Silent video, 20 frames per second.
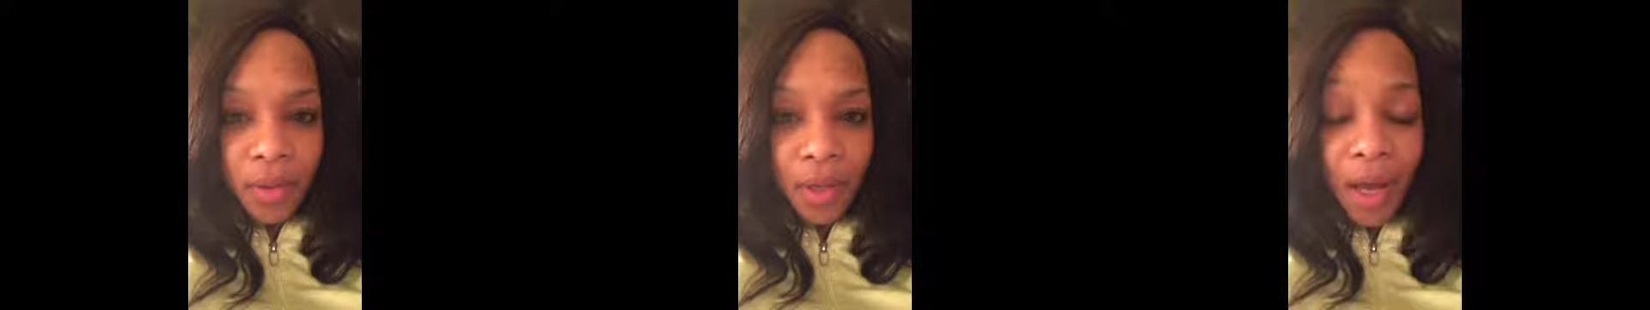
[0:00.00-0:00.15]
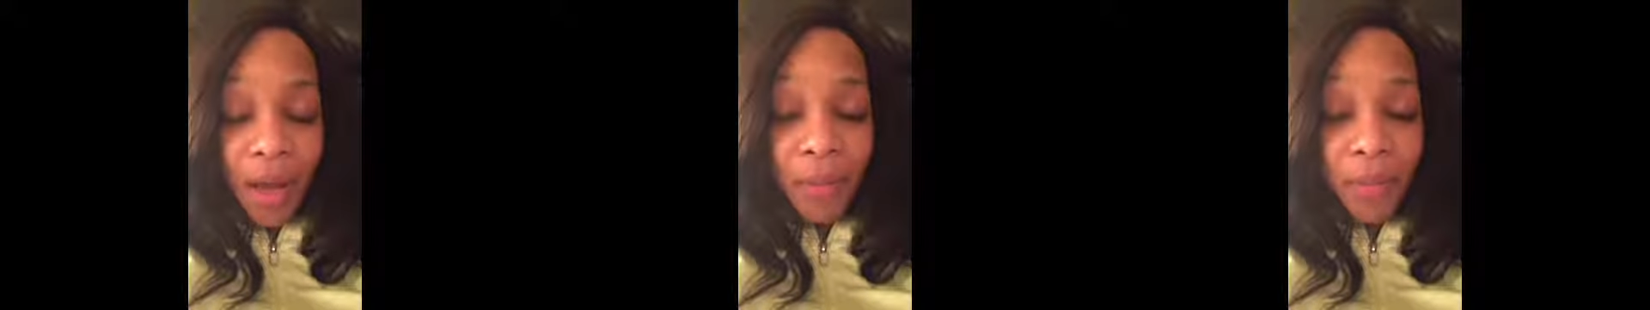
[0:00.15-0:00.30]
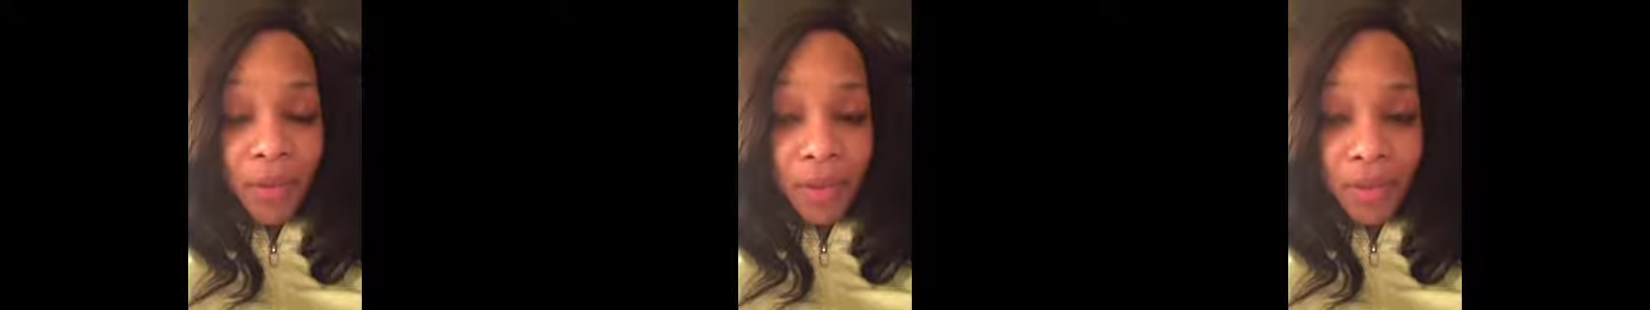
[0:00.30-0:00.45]

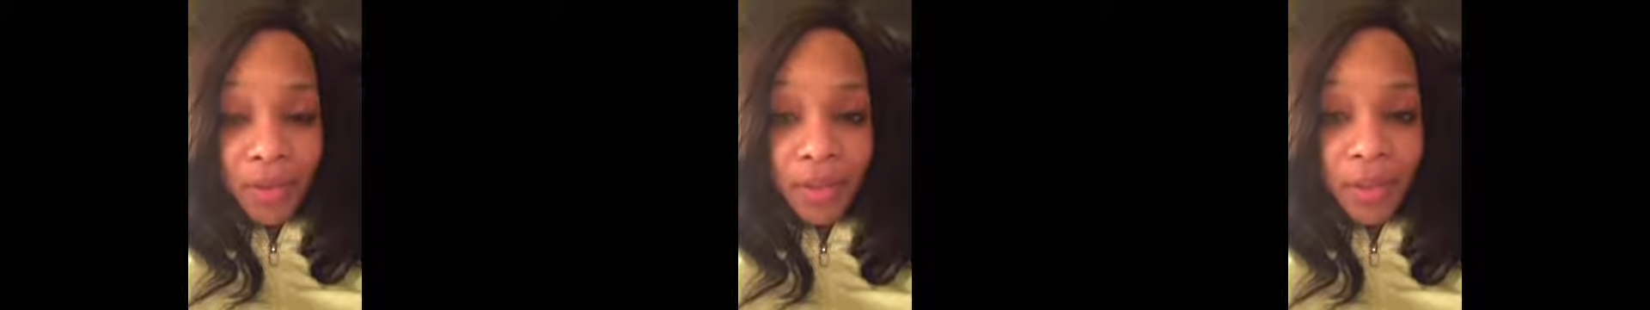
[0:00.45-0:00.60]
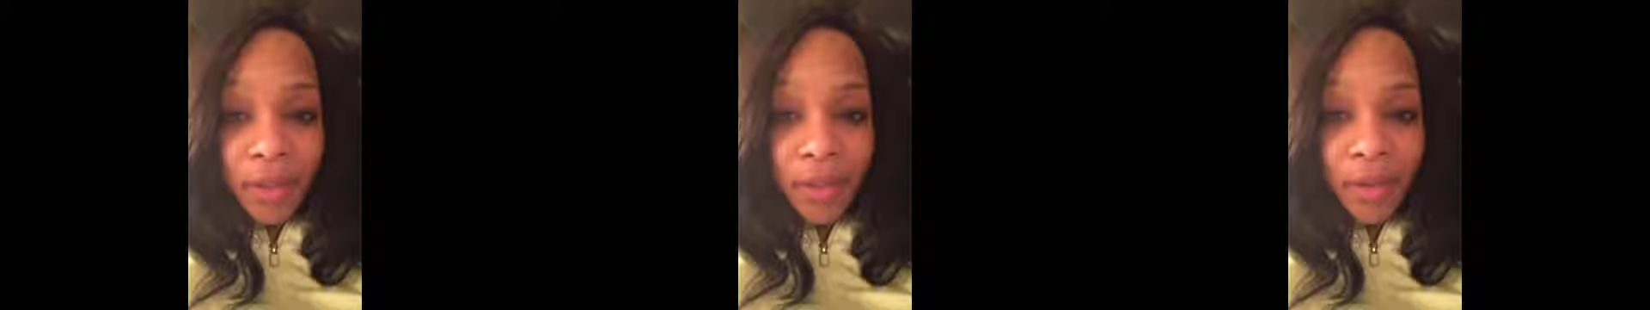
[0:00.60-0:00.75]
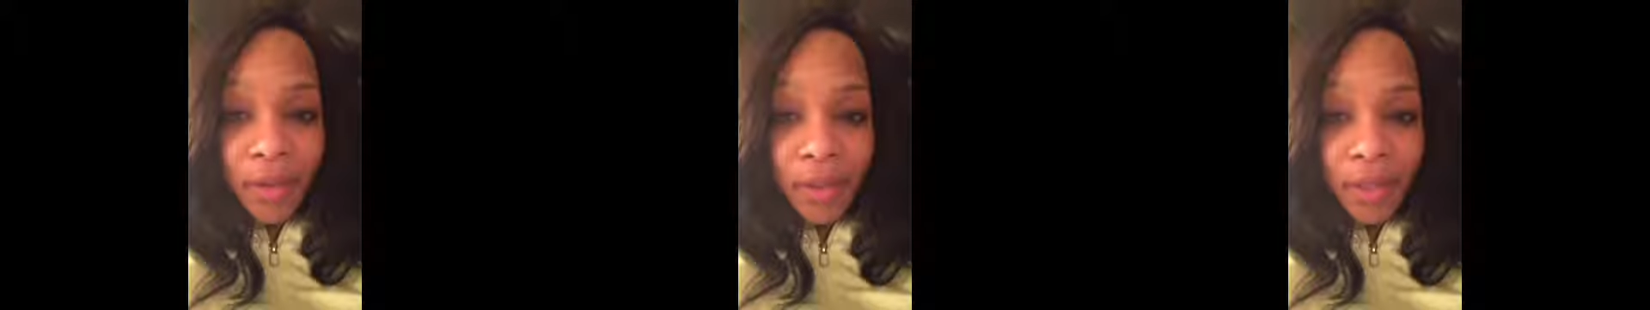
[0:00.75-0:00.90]
I'm going to
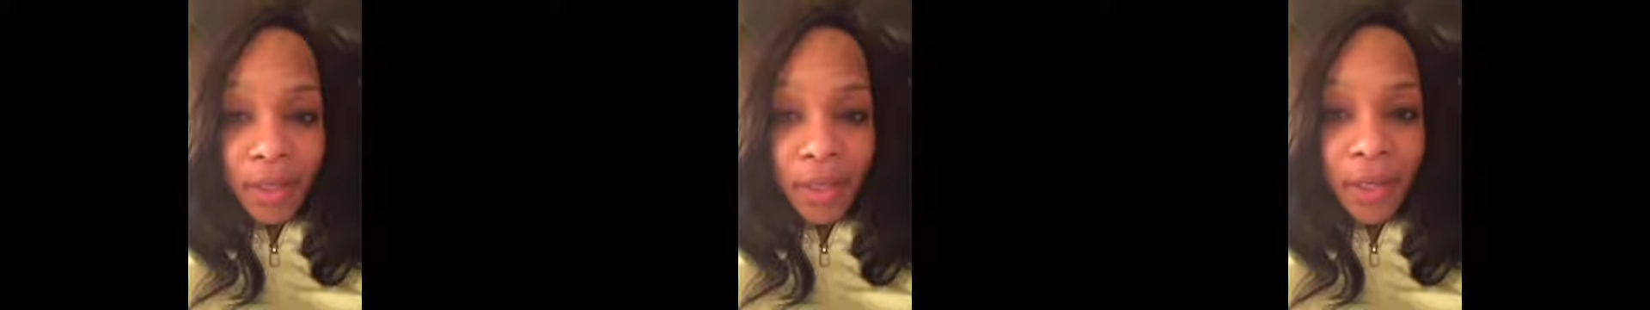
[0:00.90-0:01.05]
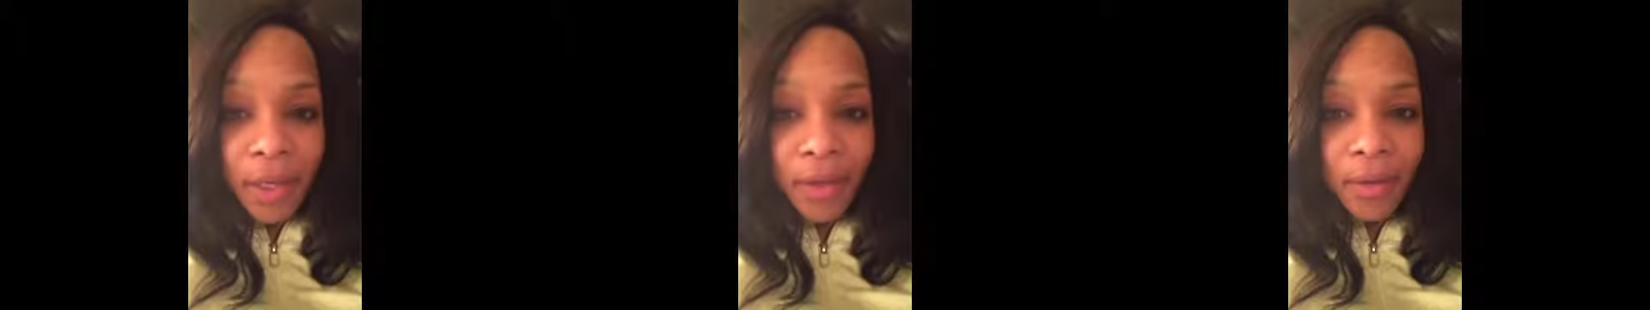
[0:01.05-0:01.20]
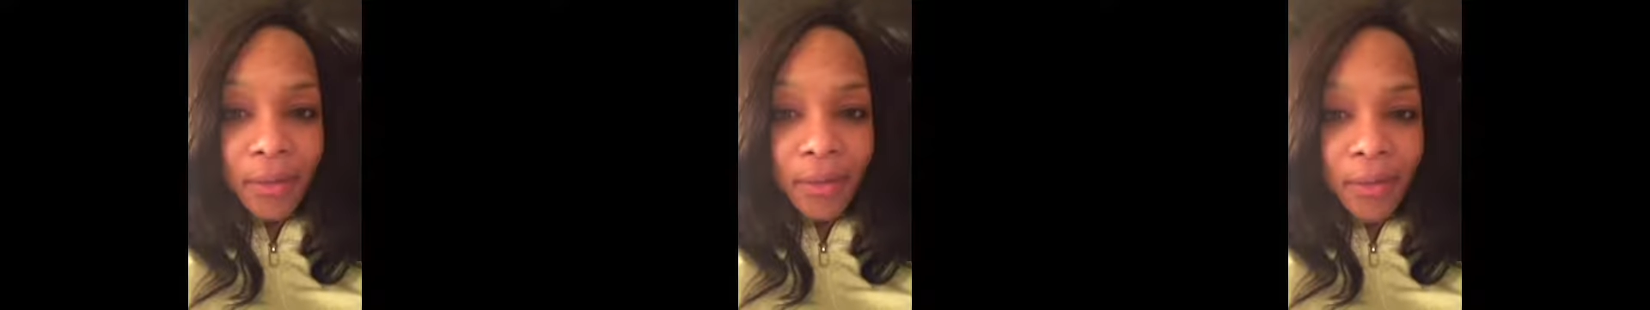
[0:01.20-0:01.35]
say that
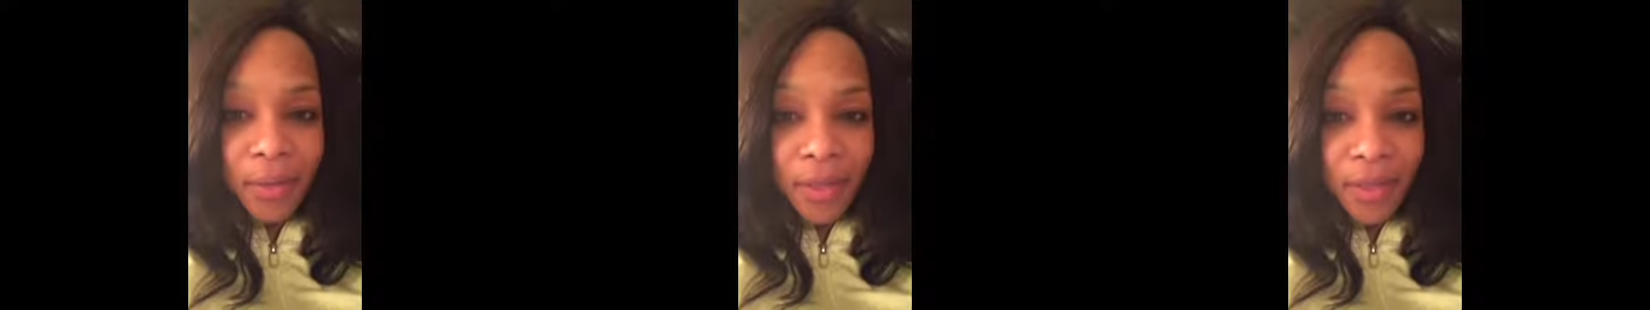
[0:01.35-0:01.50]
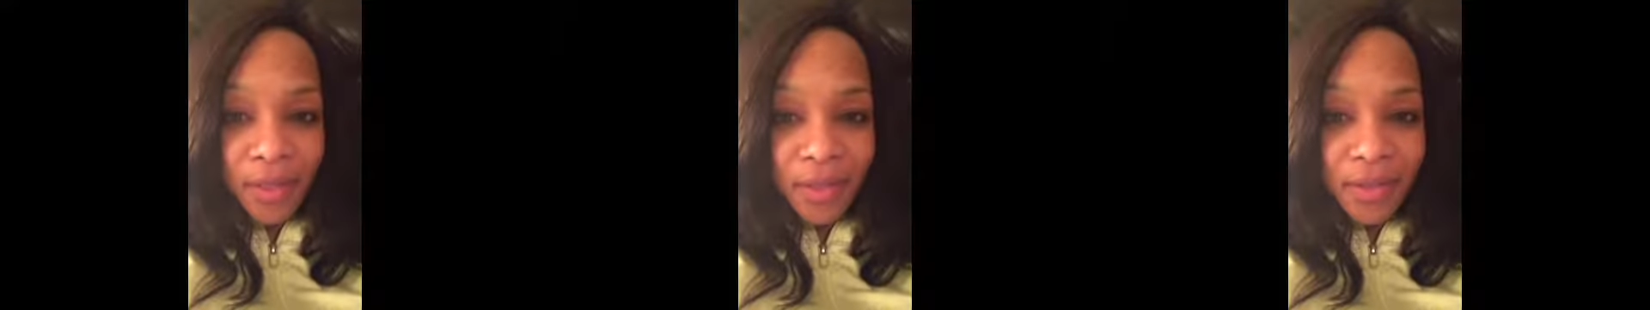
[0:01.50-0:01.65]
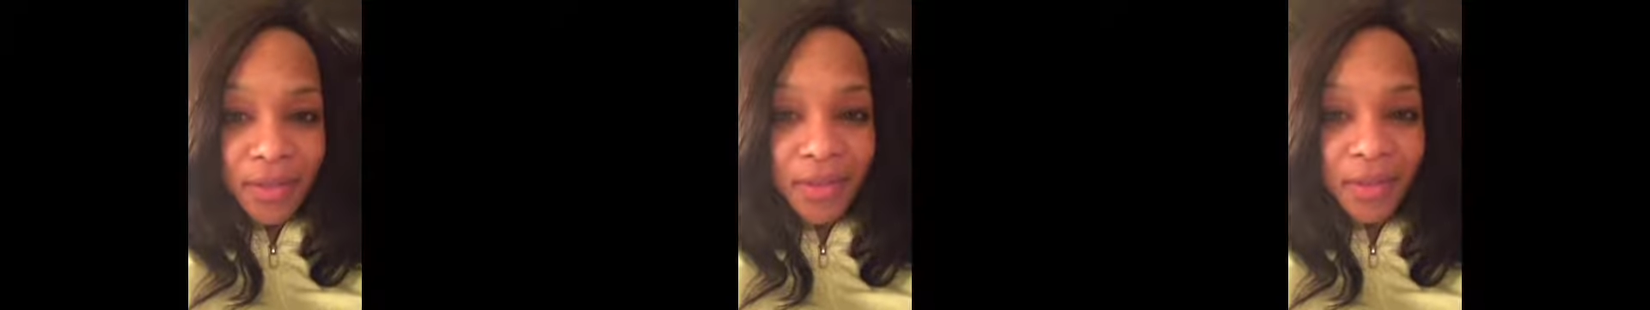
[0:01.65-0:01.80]
again
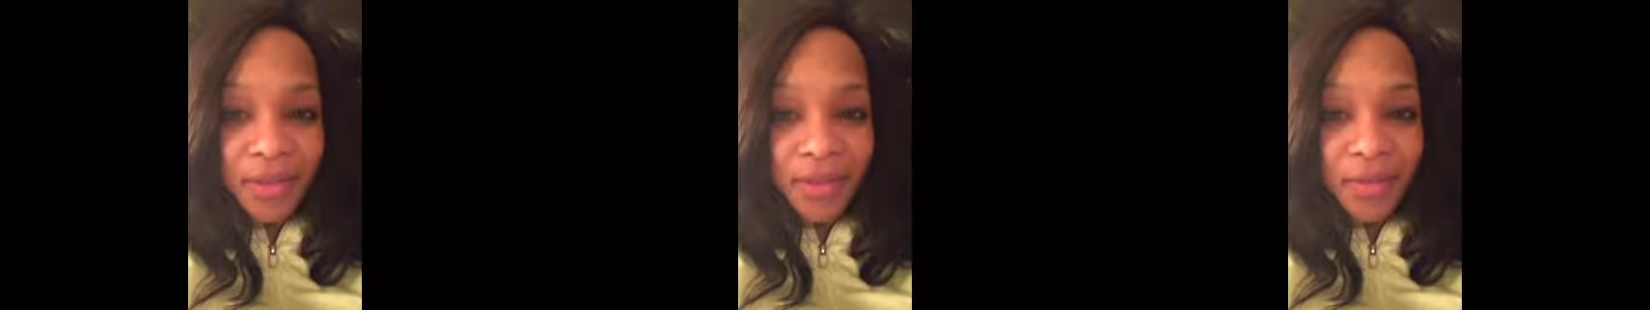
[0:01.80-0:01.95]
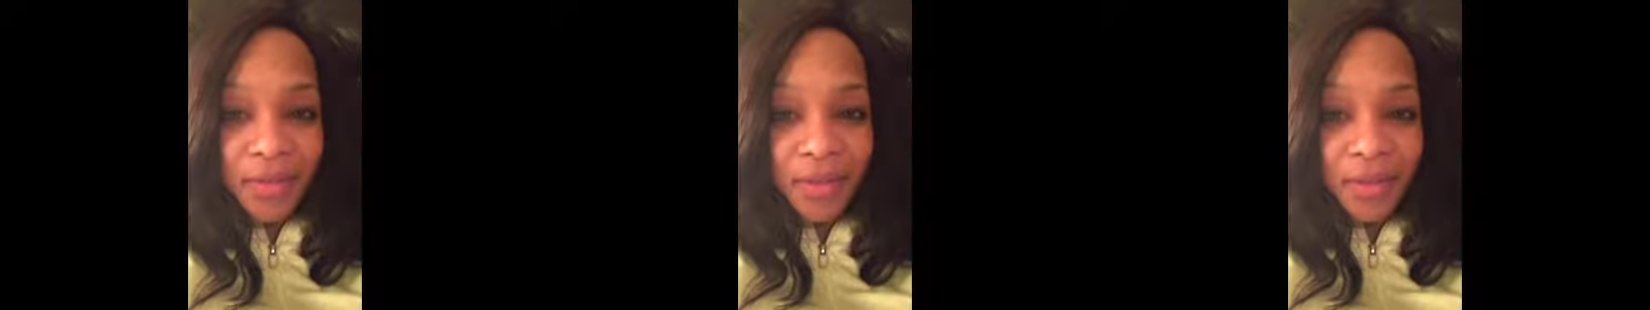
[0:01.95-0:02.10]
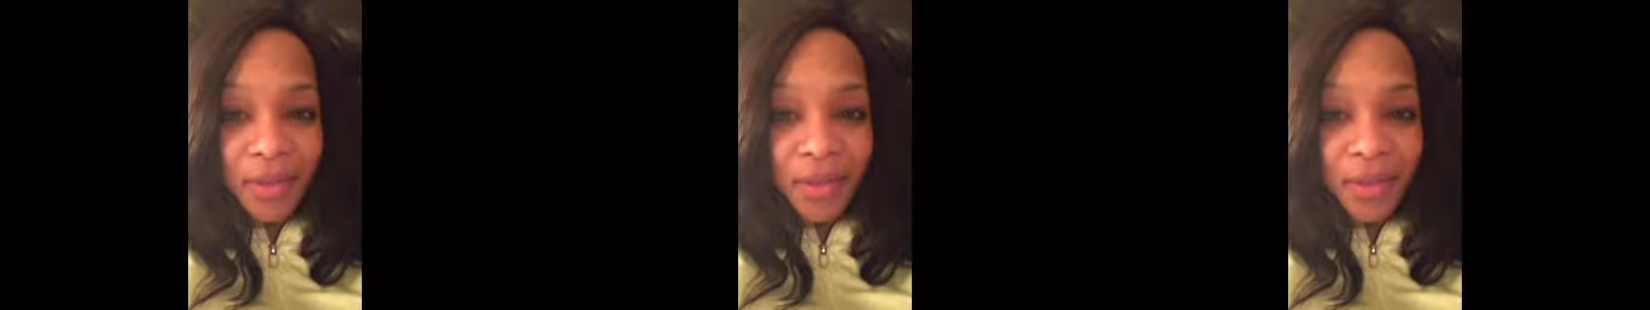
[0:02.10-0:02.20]
because it's